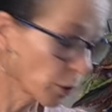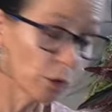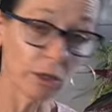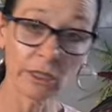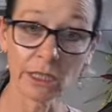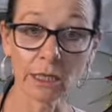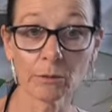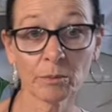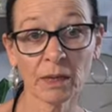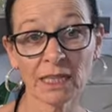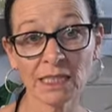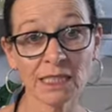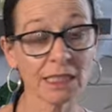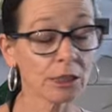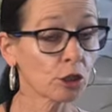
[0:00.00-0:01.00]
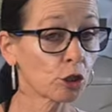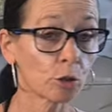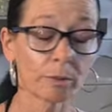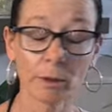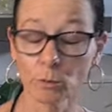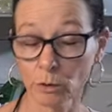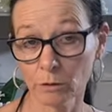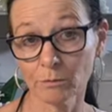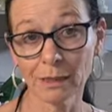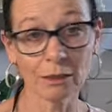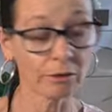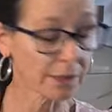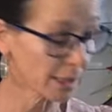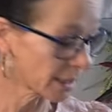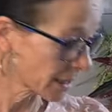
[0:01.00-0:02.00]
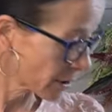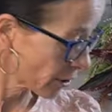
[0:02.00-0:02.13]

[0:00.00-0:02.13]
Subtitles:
or, you know, plastic tub, it will melt it.